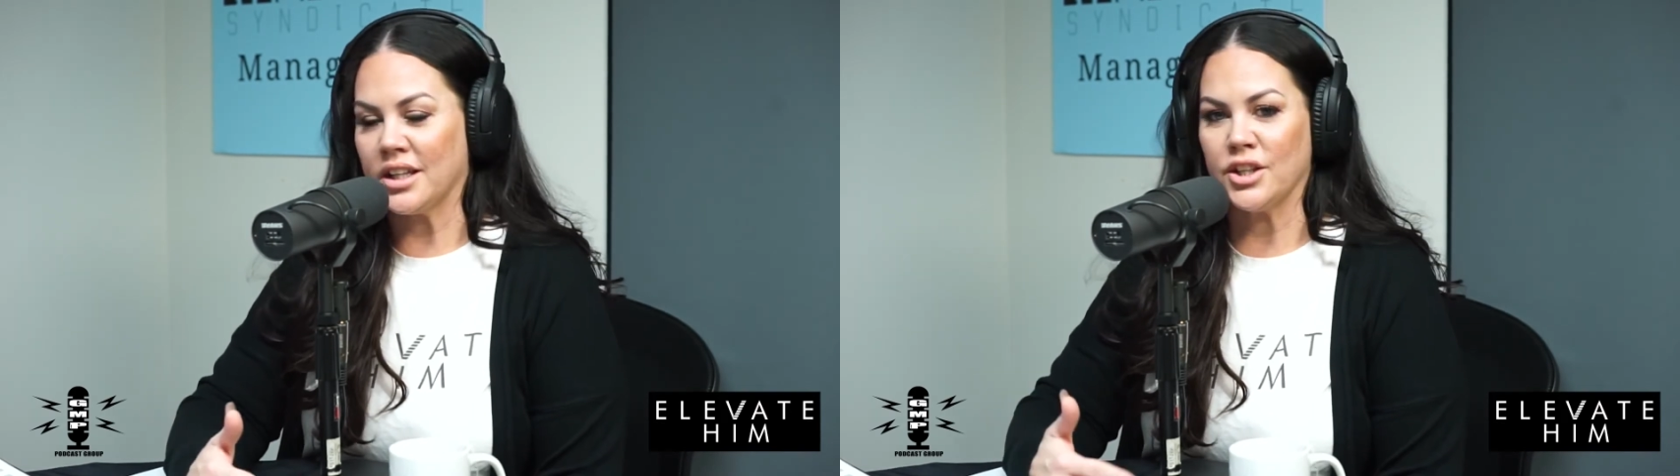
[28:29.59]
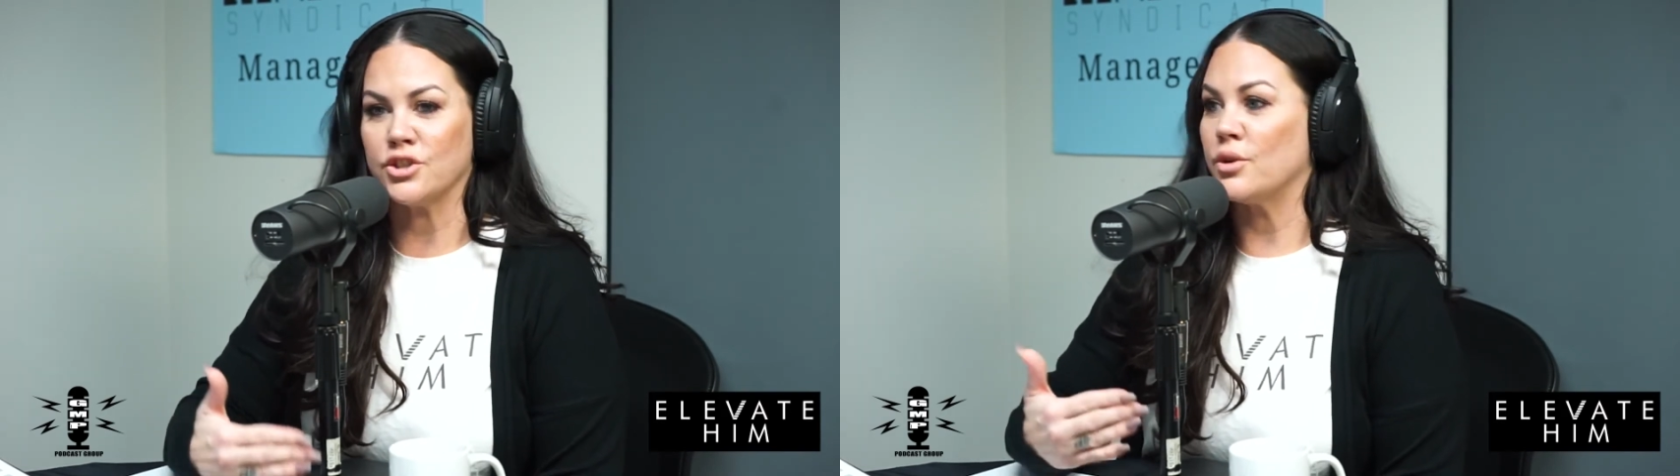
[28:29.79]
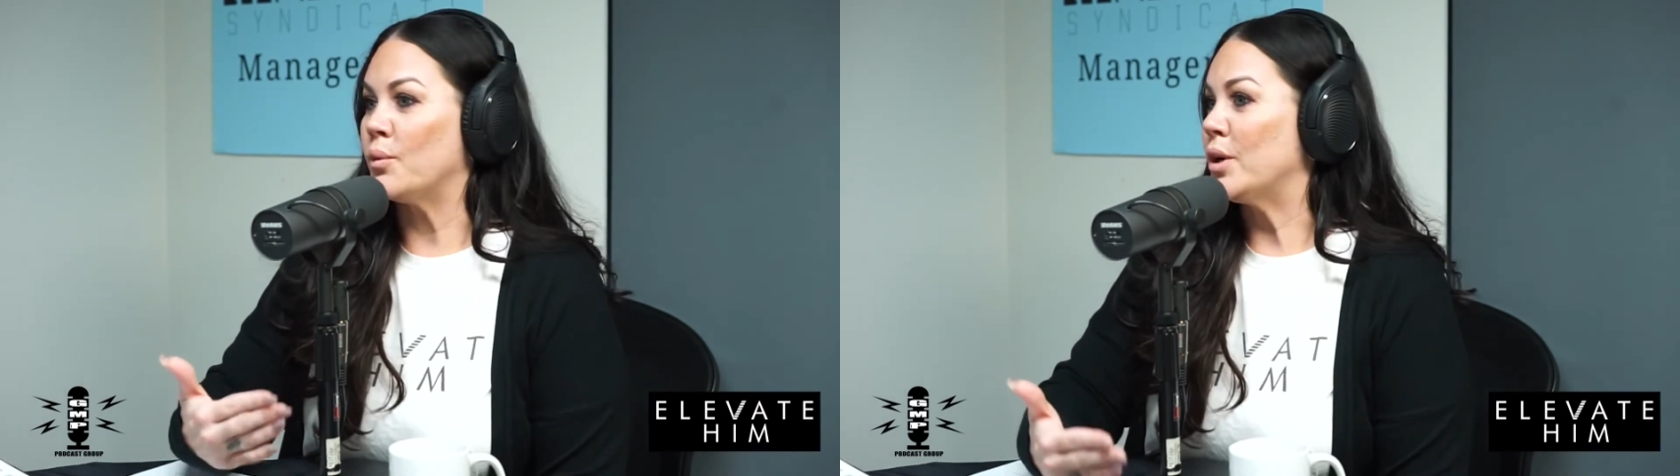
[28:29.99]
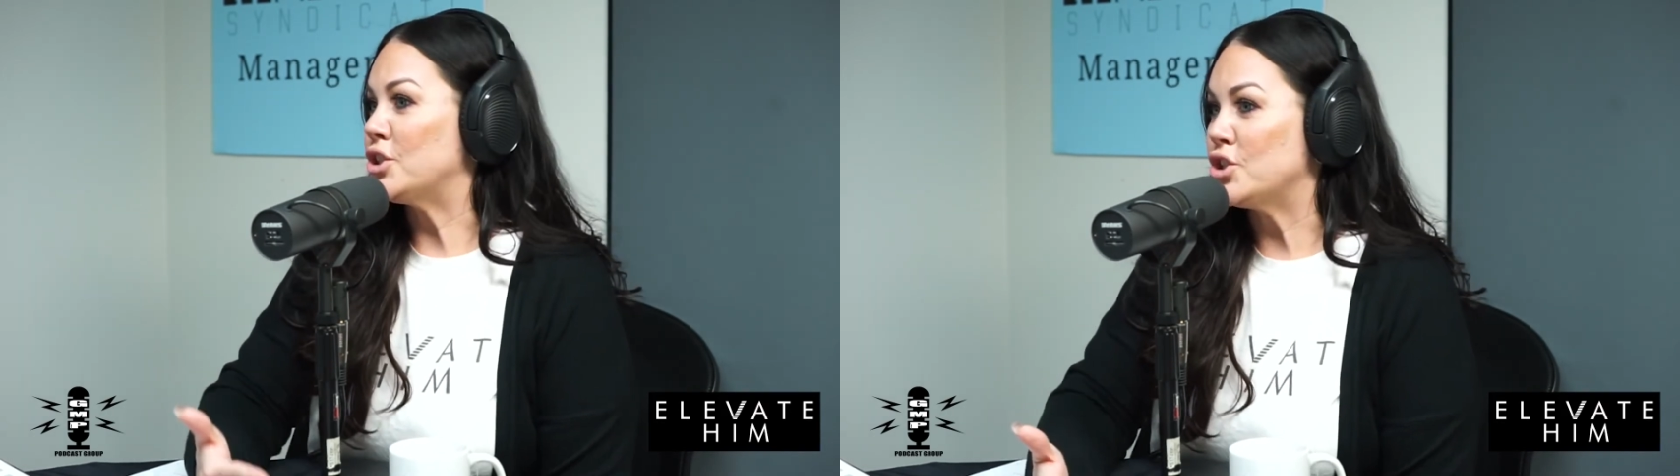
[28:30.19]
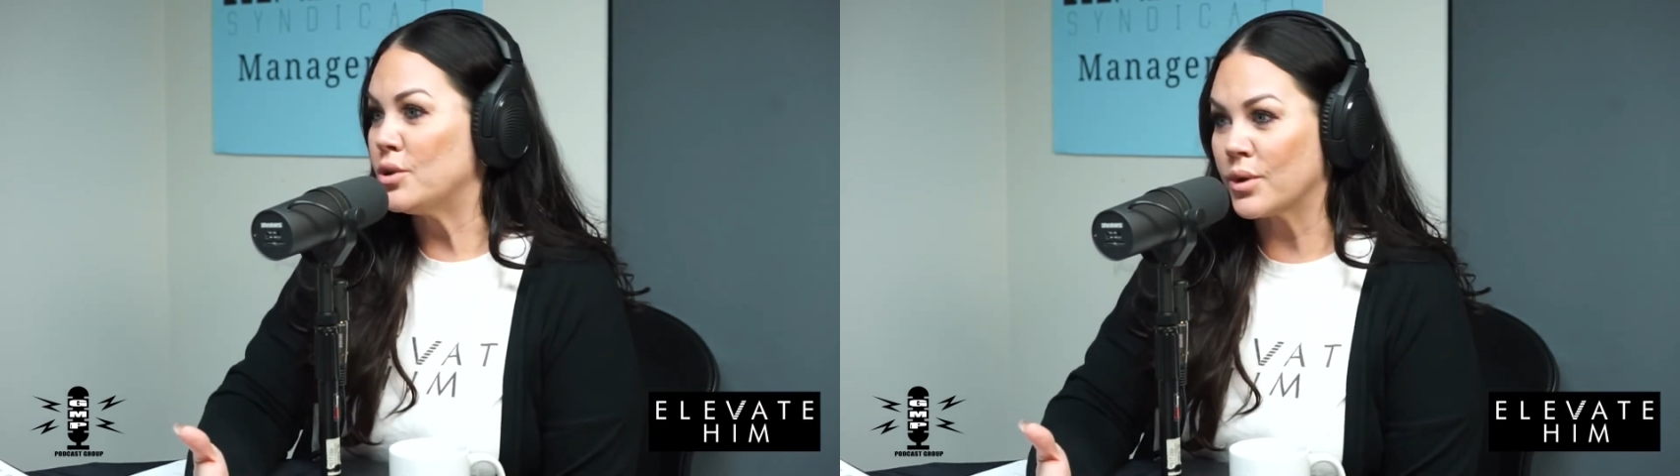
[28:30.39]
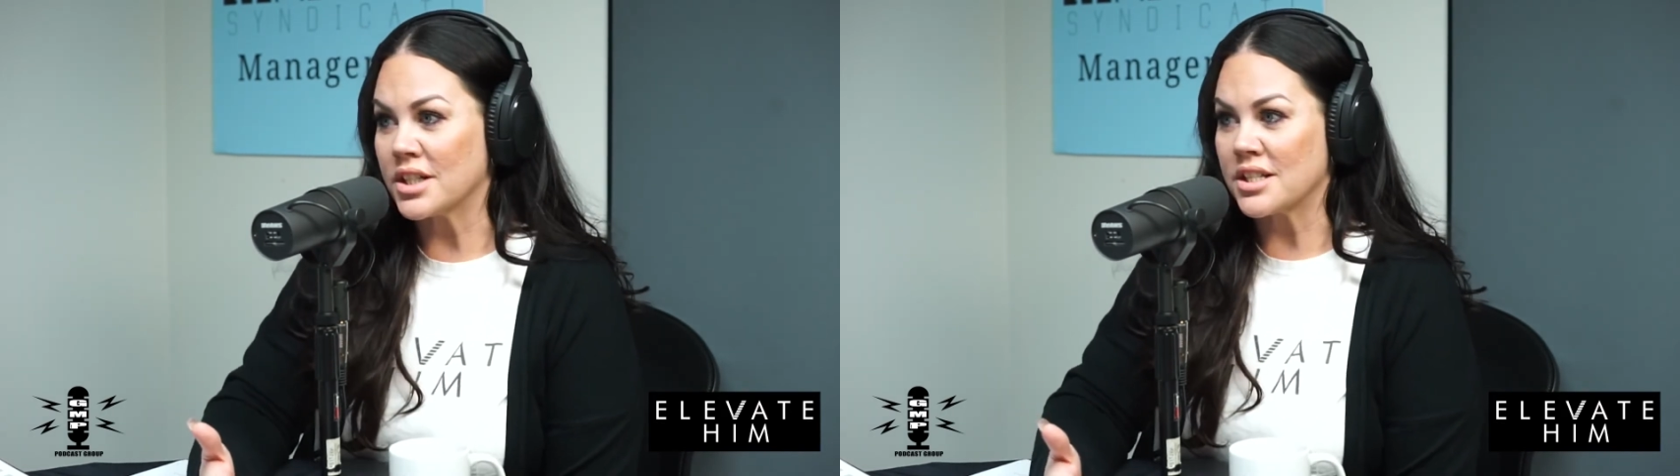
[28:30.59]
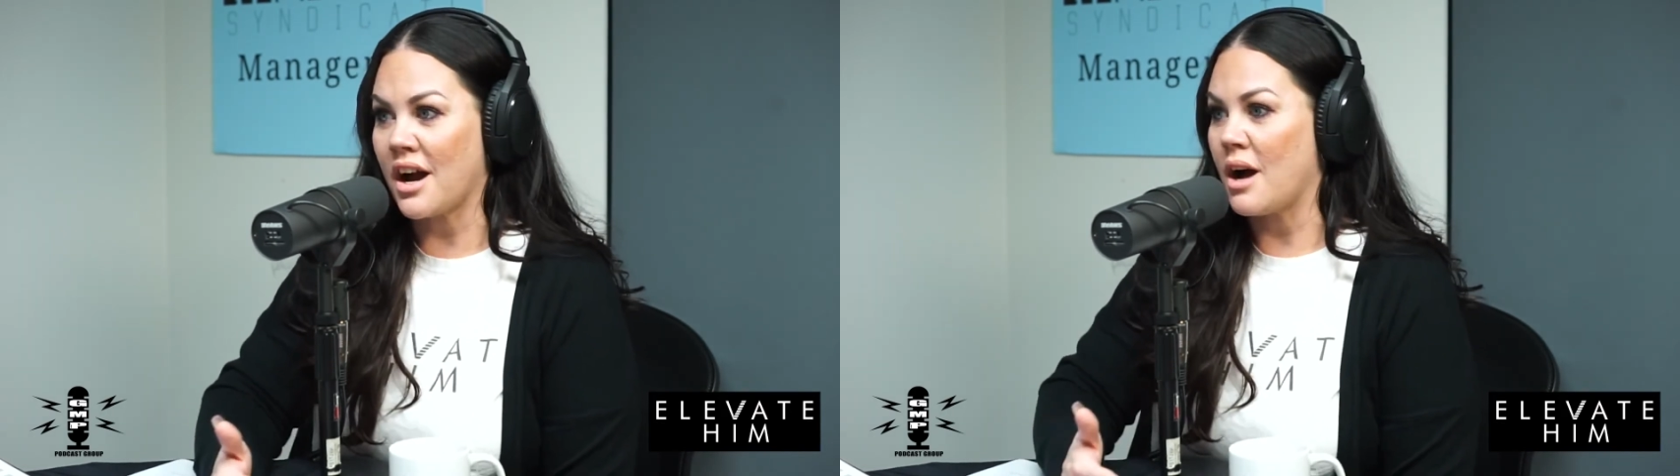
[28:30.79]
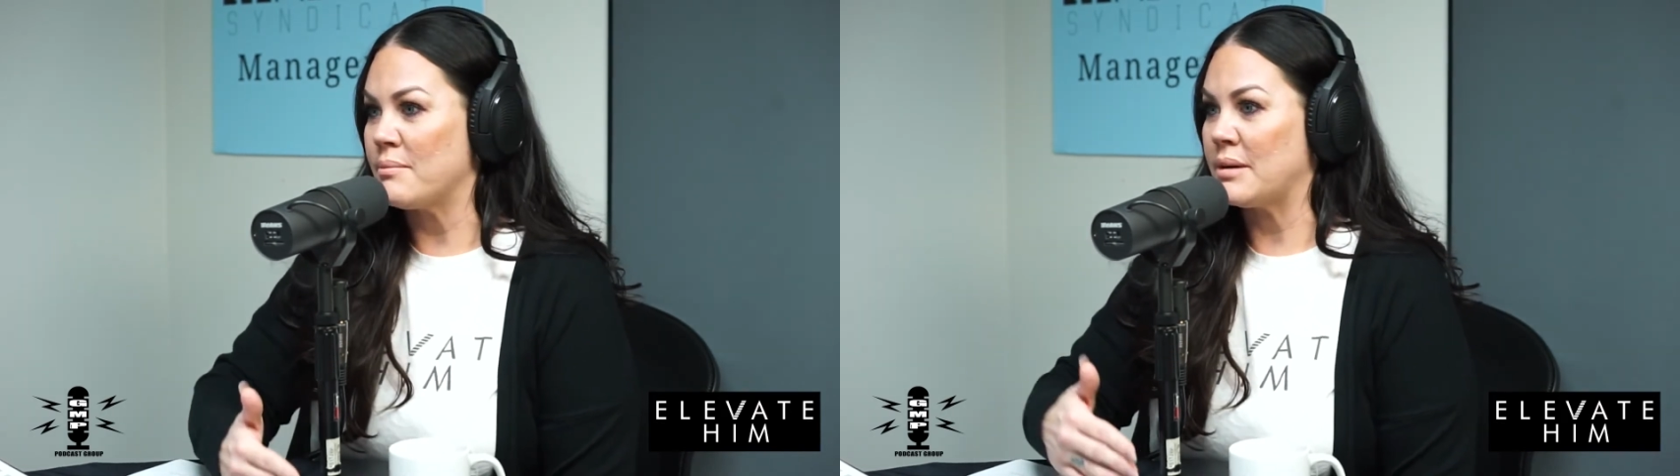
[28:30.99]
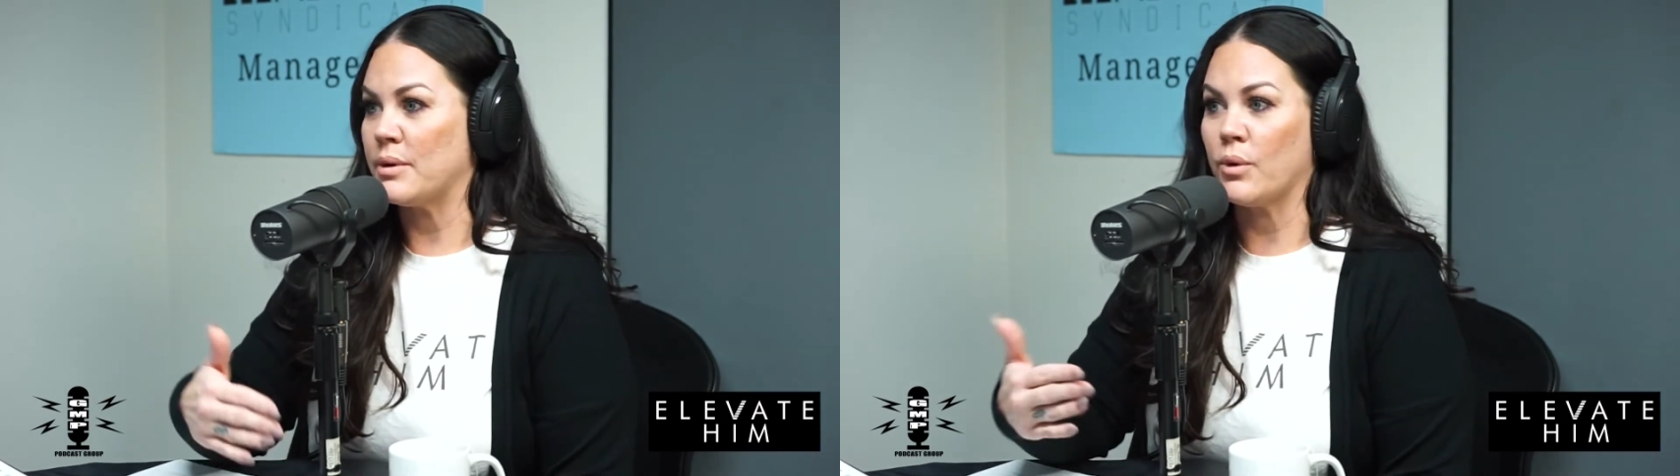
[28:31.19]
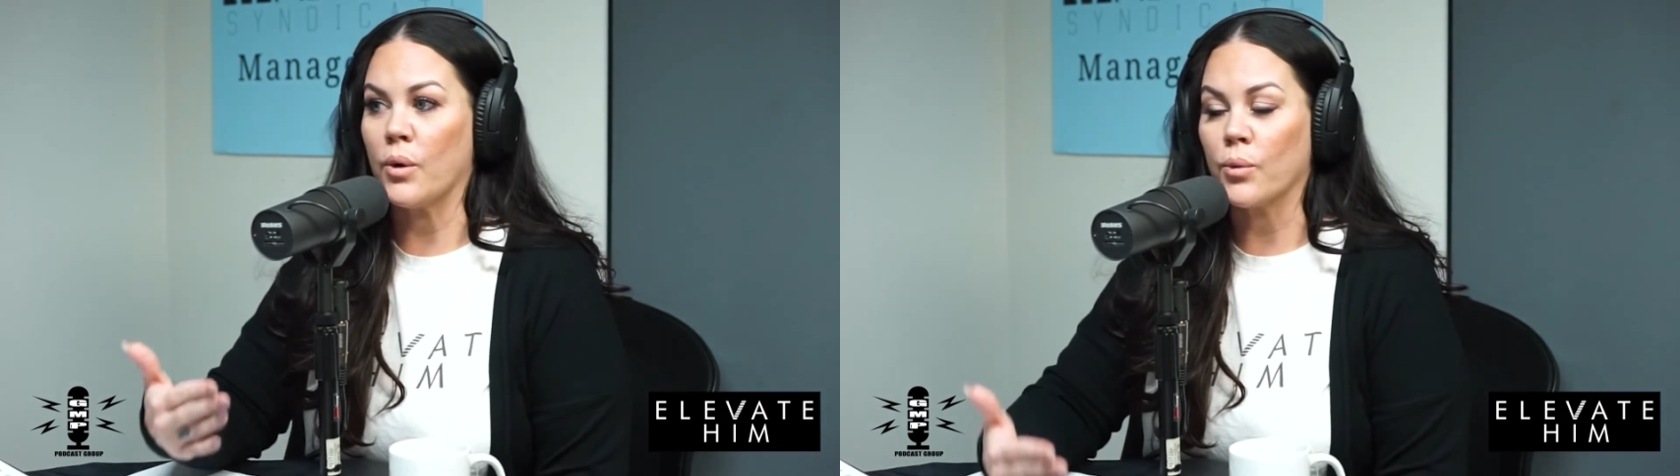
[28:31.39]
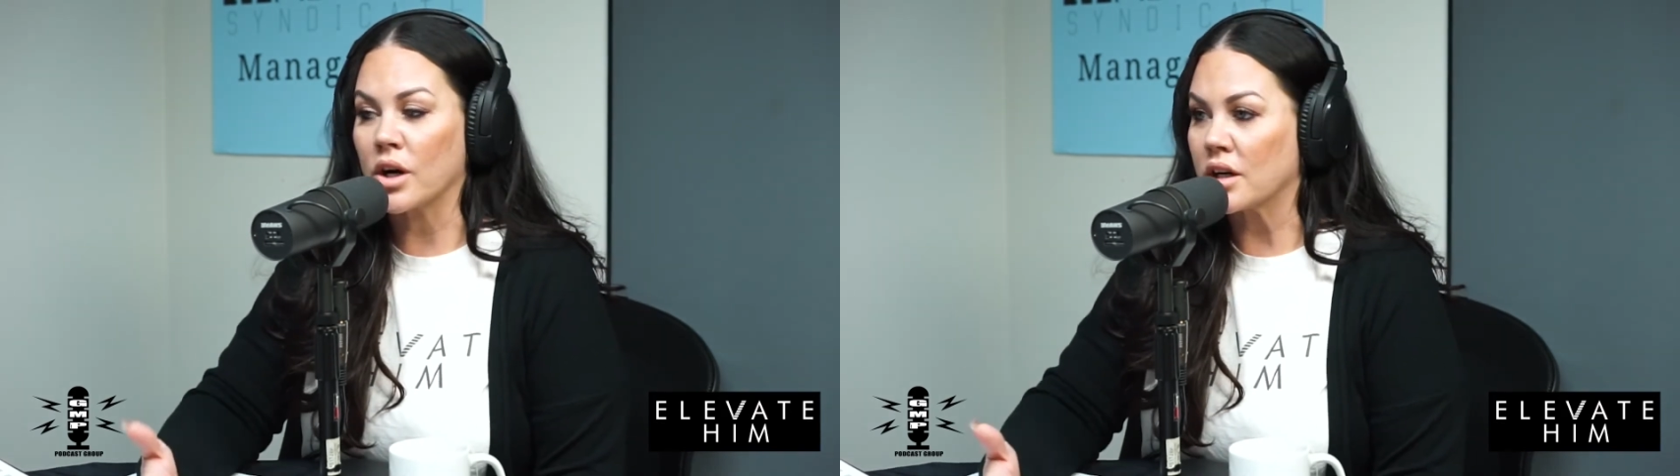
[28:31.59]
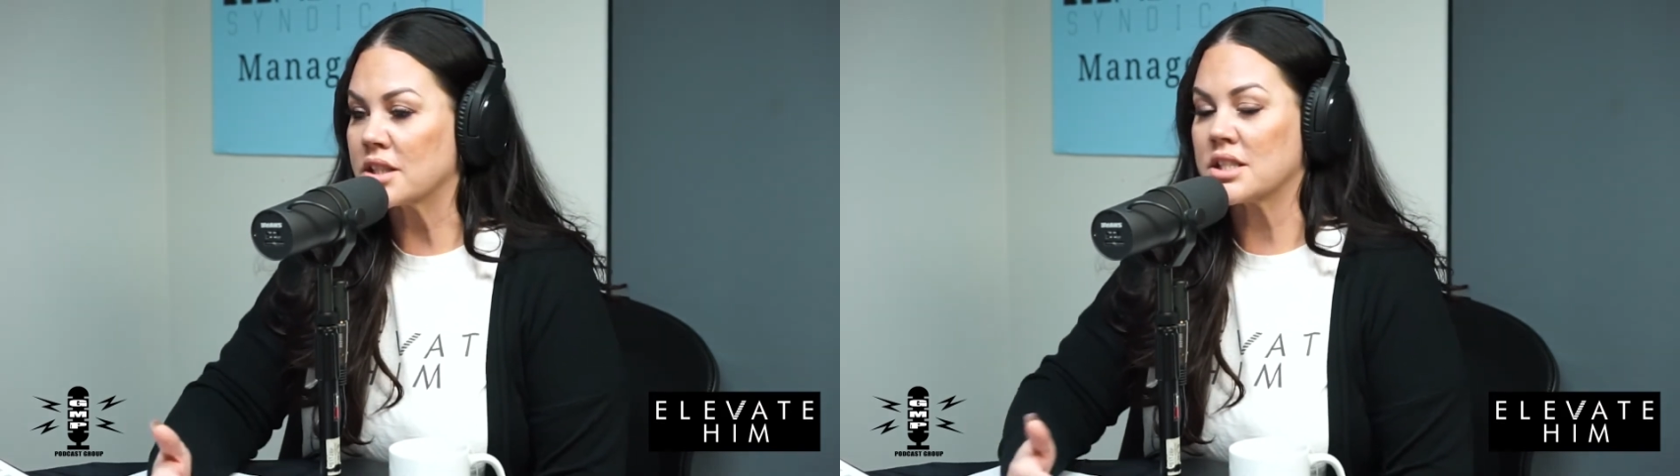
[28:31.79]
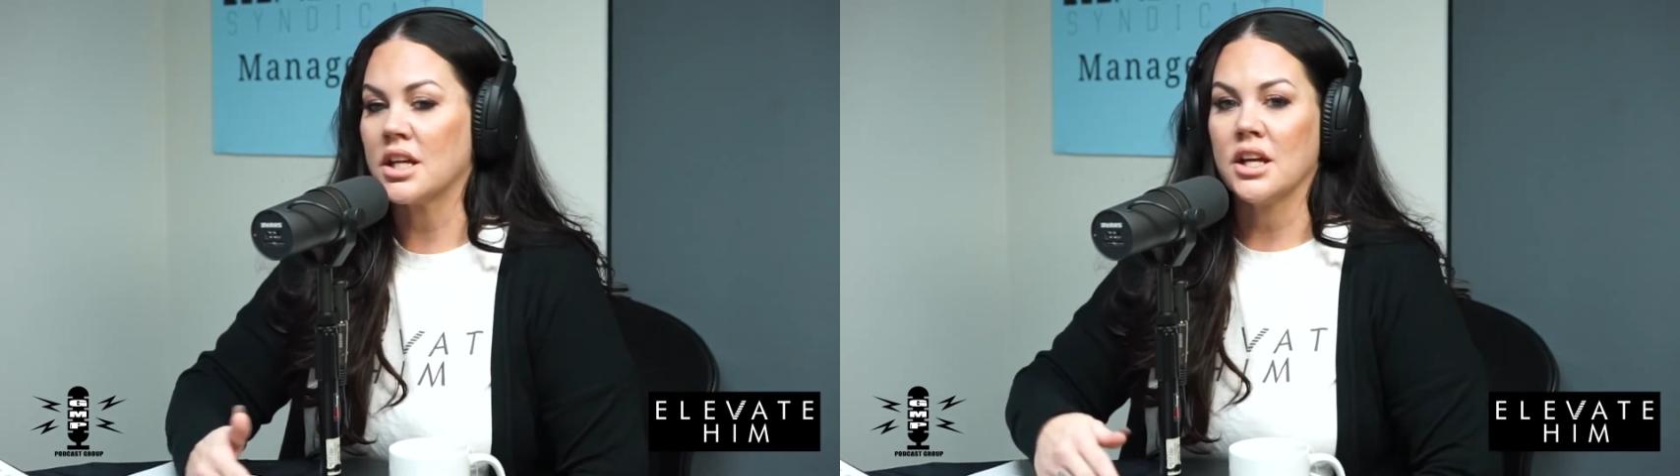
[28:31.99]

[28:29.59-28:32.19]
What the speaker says: You're doing what you were taught, maybe what works,